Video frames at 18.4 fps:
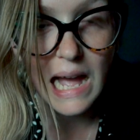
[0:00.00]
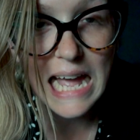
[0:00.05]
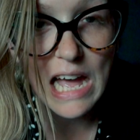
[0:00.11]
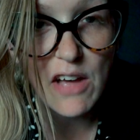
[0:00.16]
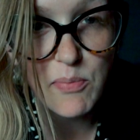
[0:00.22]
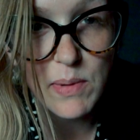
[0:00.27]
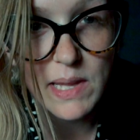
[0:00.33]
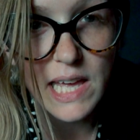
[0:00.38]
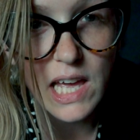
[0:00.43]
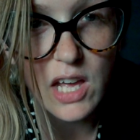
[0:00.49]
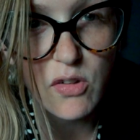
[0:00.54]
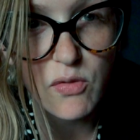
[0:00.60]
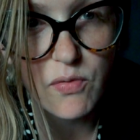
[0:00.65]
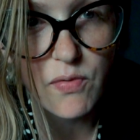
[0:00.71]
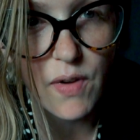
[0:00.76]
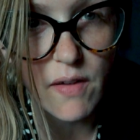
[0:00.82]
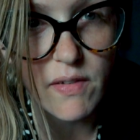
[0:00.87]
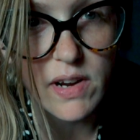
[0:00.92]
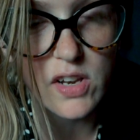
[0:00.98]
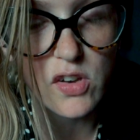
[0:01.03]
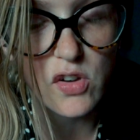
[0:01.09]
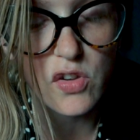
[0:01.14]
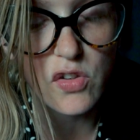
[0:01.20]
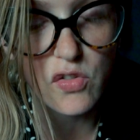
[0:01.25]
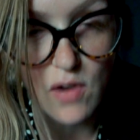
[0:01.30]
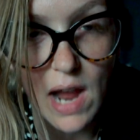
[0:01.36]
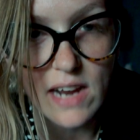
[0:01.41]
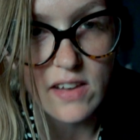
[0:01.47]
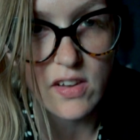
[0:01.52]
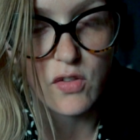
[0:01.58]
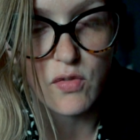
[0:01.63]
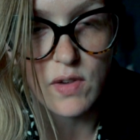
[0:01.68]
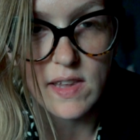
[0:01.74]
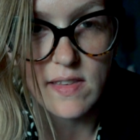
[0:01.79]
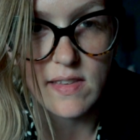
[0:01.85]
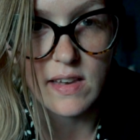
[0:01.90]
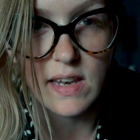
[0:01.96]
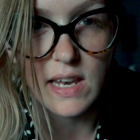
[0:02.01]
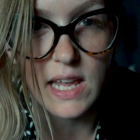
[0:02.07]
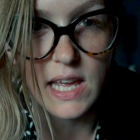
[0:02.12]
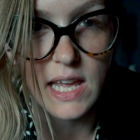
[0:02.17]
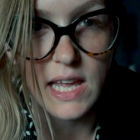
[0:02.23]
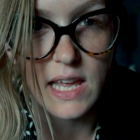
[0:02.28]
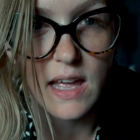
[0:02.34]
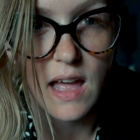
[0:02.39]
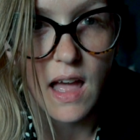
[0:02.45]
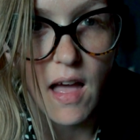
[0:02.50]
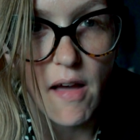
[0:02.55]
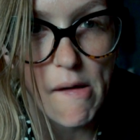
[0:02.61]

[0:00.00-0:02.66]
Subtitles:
I have been getting very distracted recently,